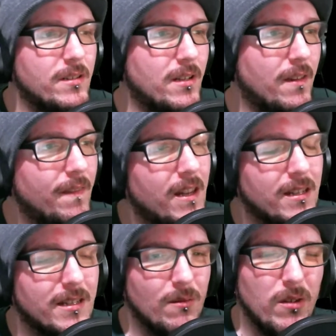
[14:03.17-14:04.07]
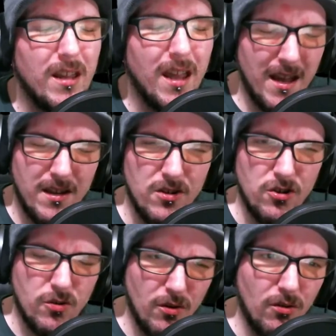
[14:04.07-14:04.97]
on things that we can't
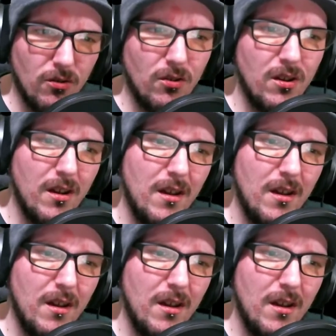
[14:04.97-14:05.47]
control.